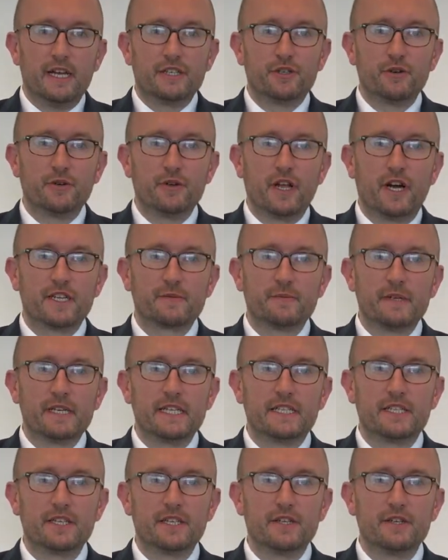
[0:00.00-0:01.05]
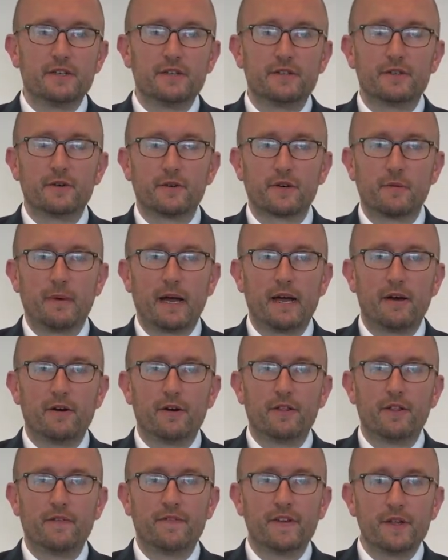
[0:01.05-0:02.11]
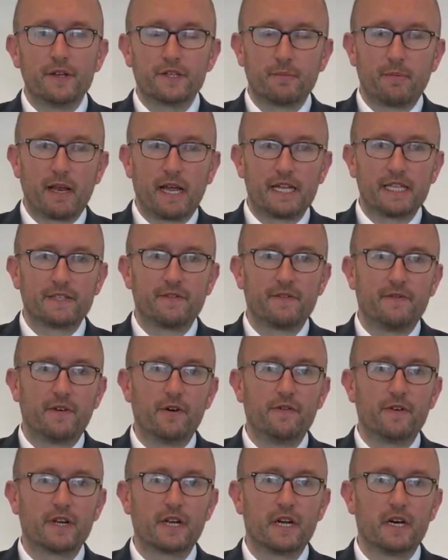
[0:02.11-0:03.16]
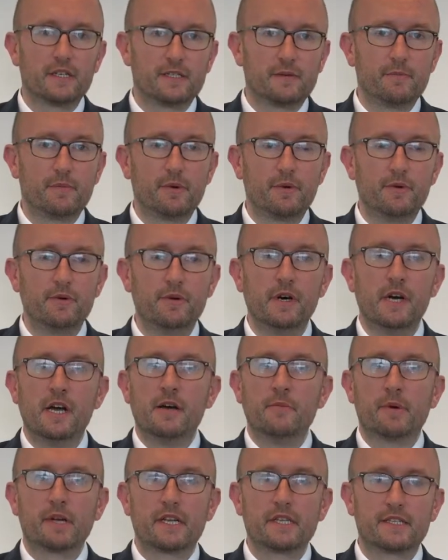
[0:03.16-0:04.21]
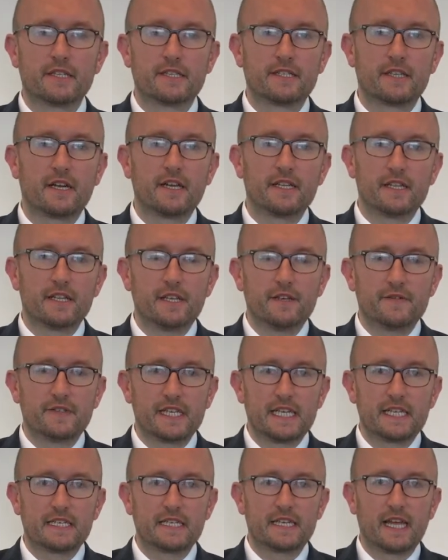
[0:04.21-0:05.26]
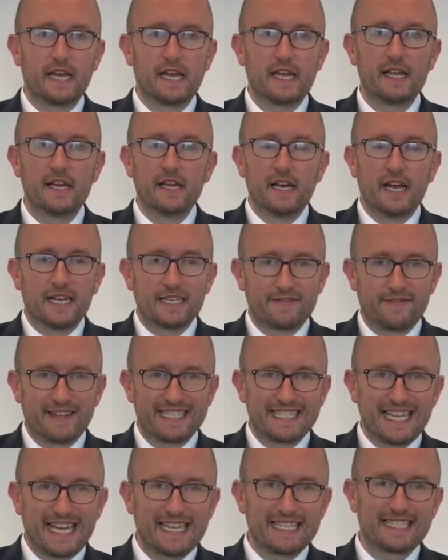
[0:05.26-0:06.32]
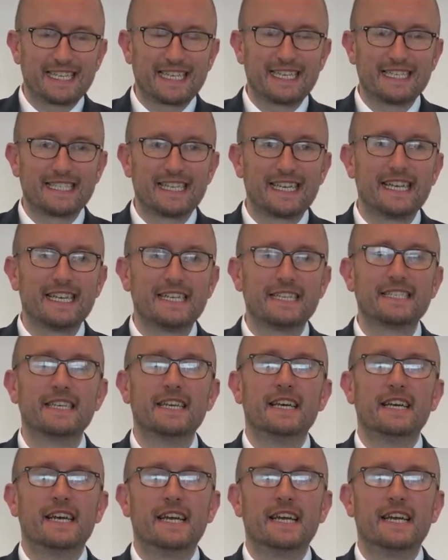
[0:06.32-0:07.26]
John asked me to talk about the future plans for Volvo Cars in Poole because the site that you've seen today, as fantastic as it is,